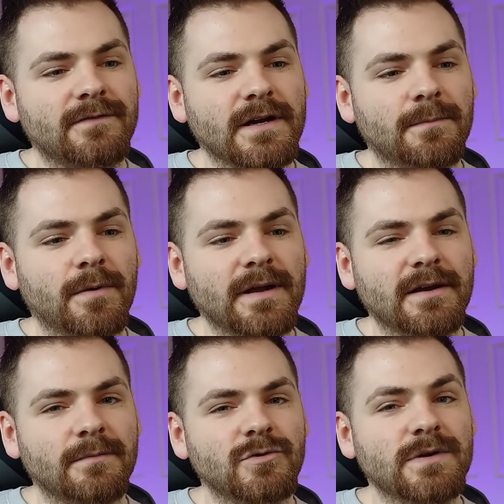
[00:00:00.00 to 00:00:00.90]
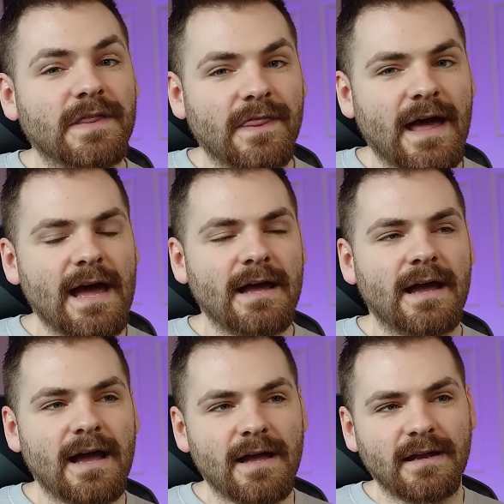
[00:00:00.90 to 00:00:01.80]
think I'll probably end up doing that
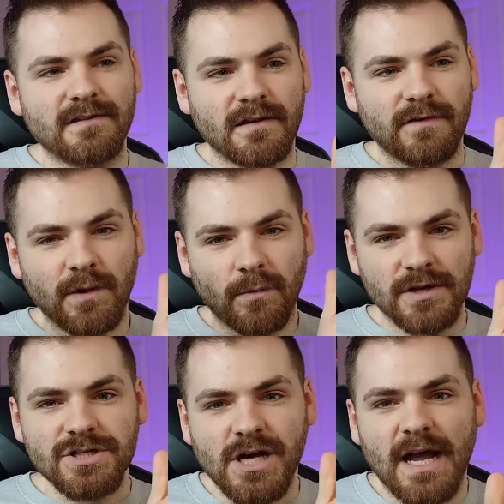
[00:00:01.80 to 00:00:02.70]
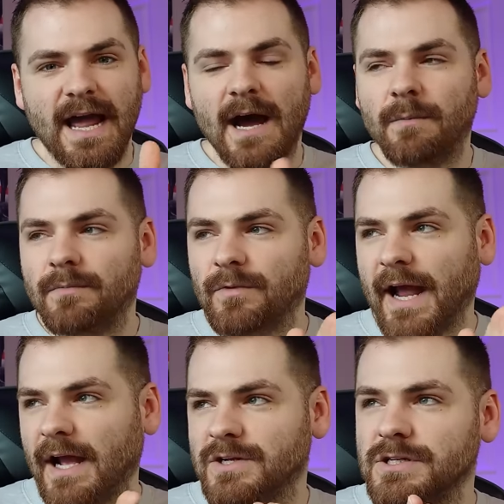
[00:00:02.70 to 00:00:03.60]
instead of like one giant album
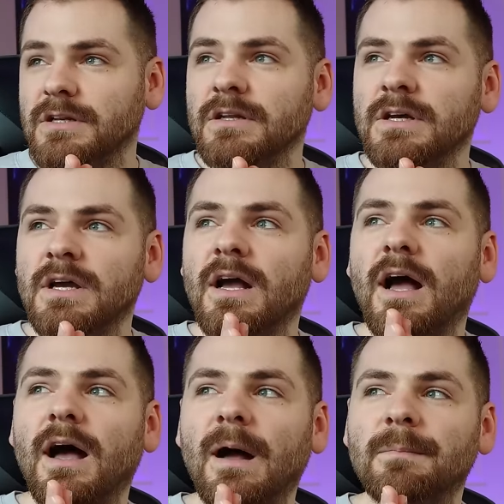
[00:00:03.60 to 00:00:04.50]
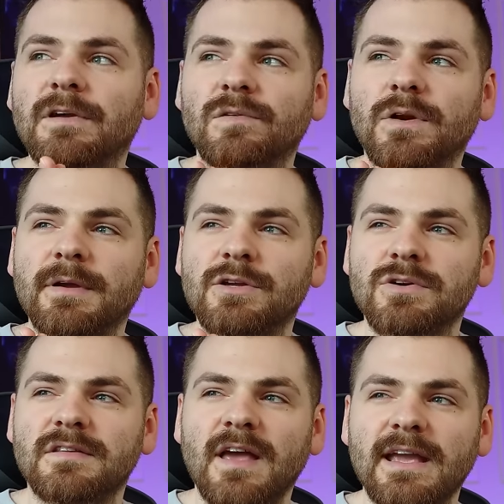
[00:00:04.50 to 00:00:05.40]
reaction. Because I want to make
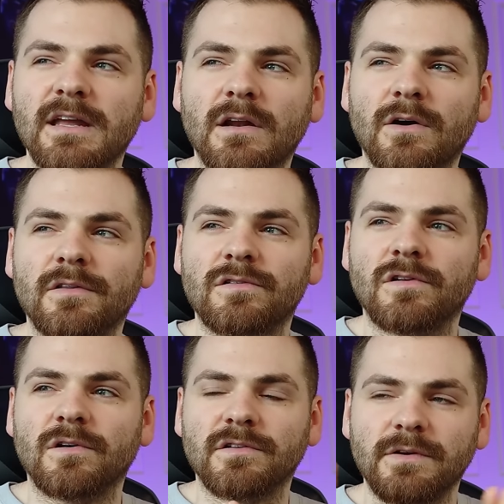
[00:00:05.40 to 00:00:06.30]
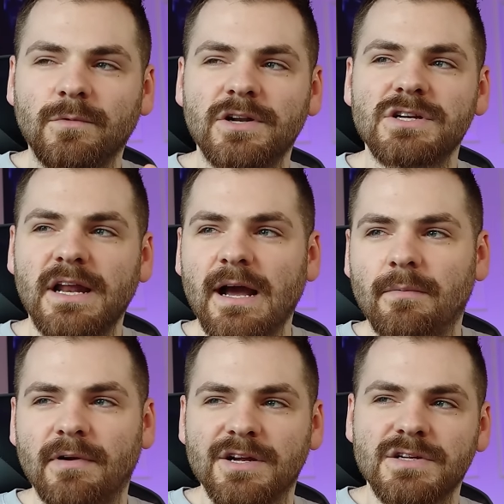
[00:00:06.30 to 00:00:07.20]
sure I take in a lot of the songs. I think one giant
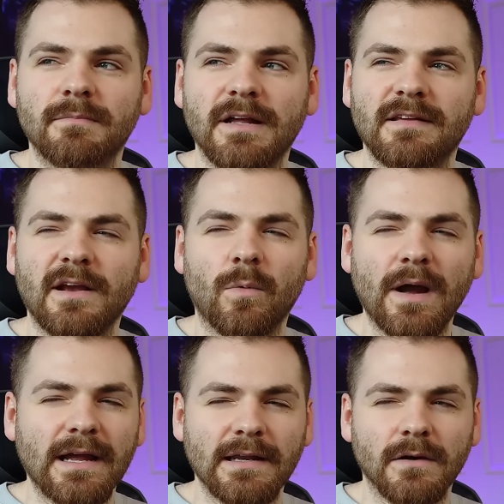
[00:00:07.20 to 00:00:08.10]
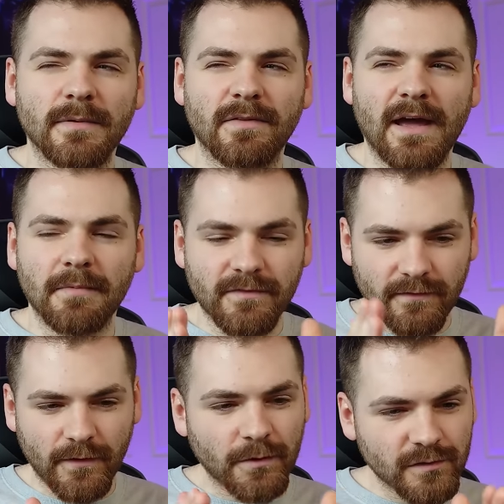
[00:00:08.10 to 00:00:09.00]
album reaction might take away a little bit of that. But if
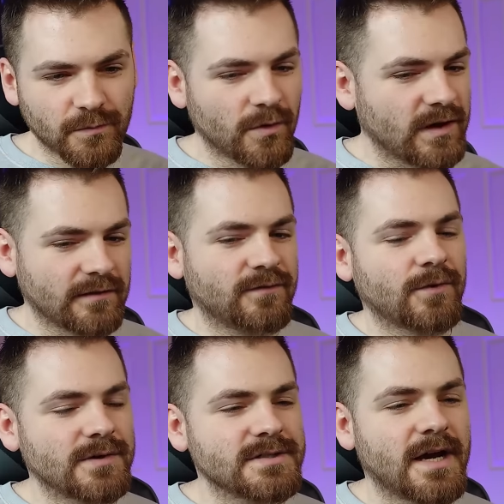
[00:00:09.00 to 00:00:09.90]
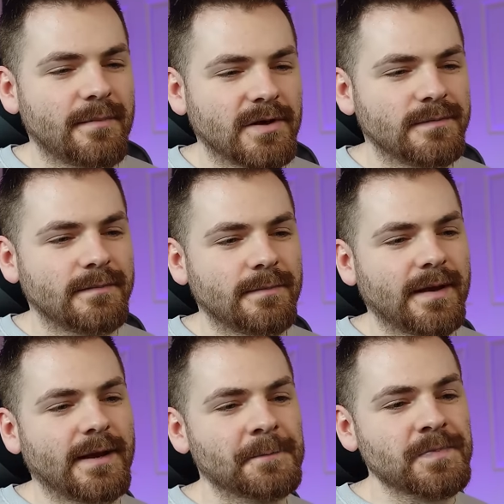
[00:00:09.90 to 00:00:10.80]
I focus more on like 4 at a time, it could be a bit
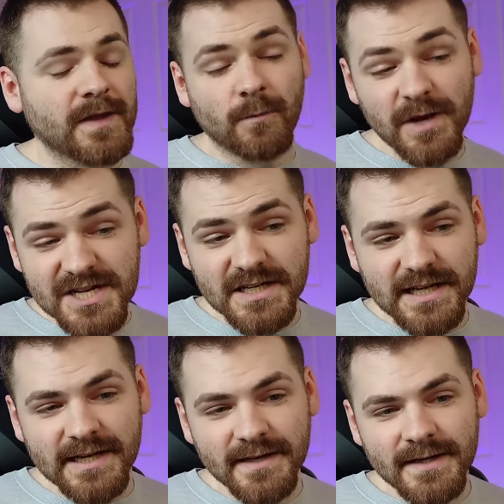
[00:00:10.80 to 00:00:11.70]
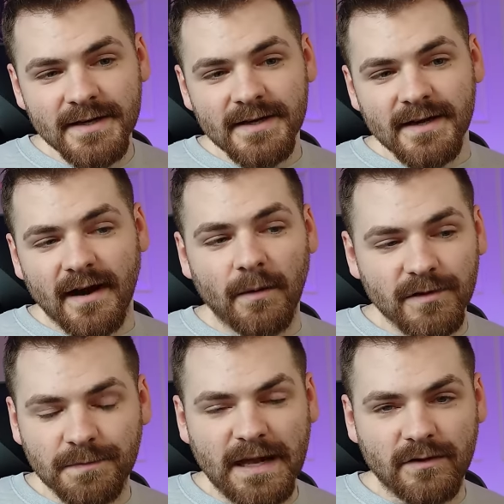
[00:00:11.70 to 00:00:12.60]
better. Originally, I
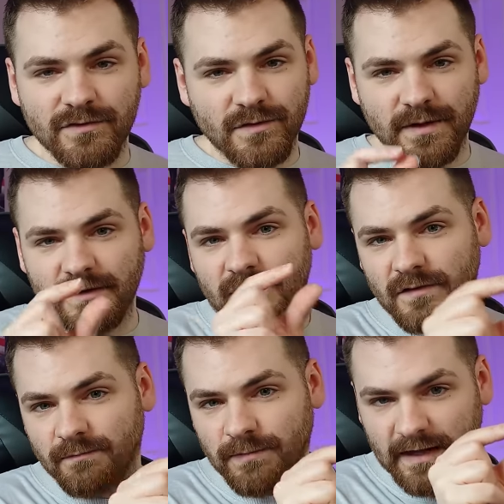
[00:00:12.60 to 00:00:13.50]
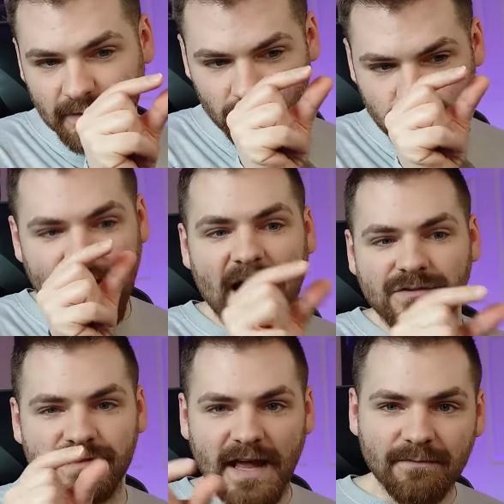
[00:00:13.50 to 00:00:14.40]
was planning on just doing like
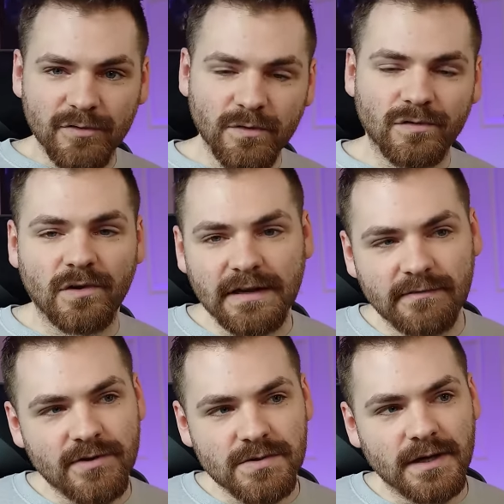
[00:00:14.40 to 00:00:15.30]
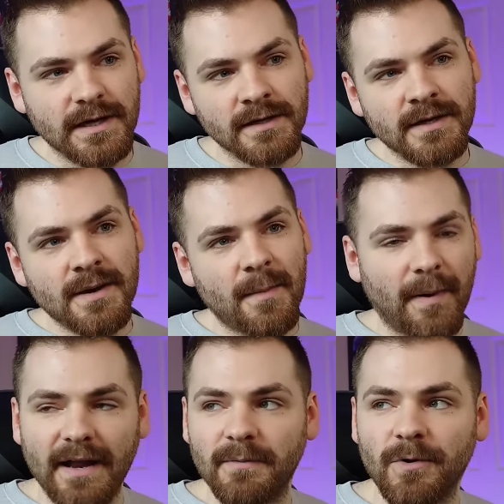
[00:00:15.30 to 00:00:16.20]
reactions to every single song individually.
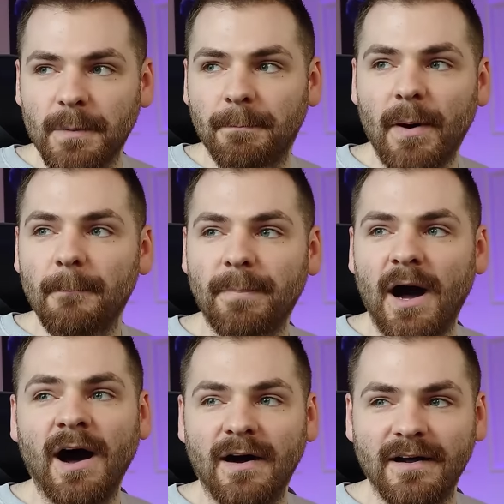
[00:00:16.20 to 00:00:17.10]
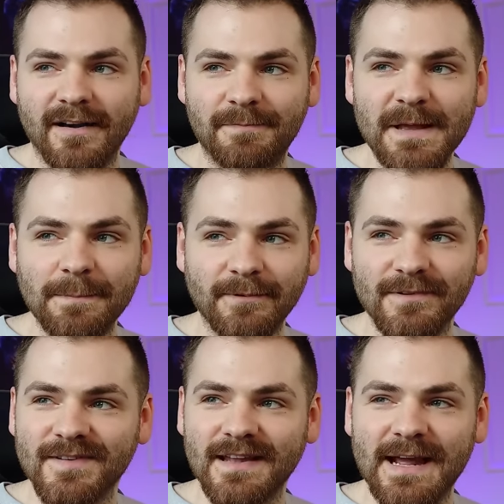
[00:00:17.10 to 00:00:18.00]
But I didn't want to bombard
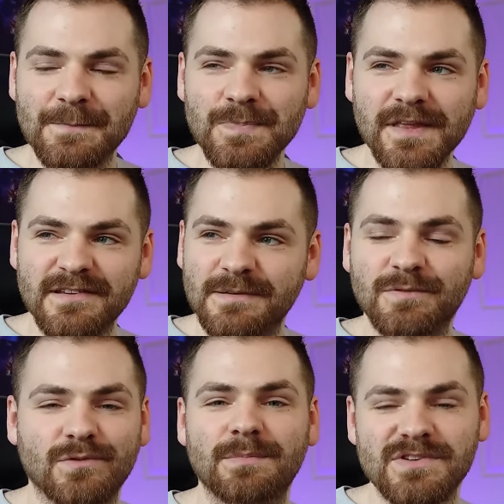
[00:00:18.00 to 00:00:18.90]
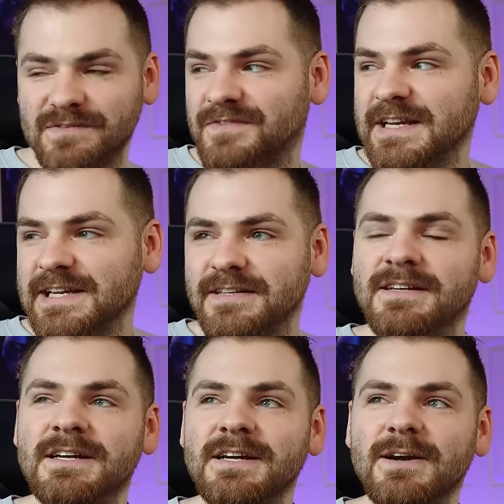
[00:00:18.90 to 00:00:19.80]
people's like subscription
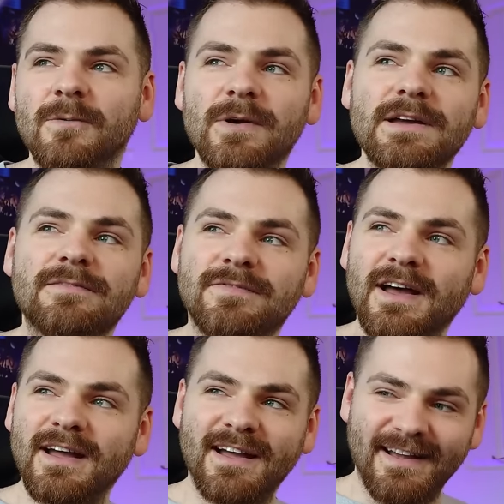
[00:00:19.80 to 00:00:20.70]
feed with